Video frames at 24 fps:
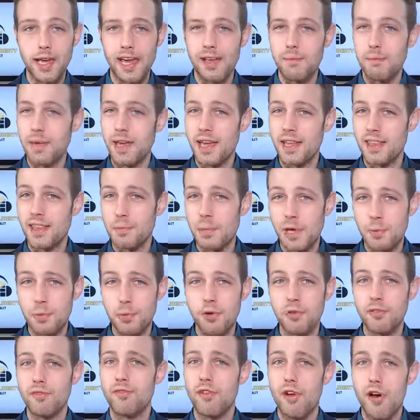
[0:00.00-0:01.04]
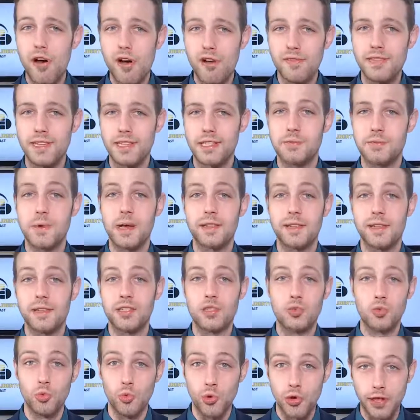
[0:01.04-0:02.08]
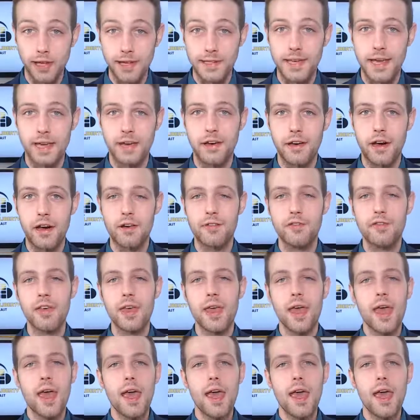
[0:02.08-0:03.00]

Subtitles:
and me and the people involved expect it to really take off.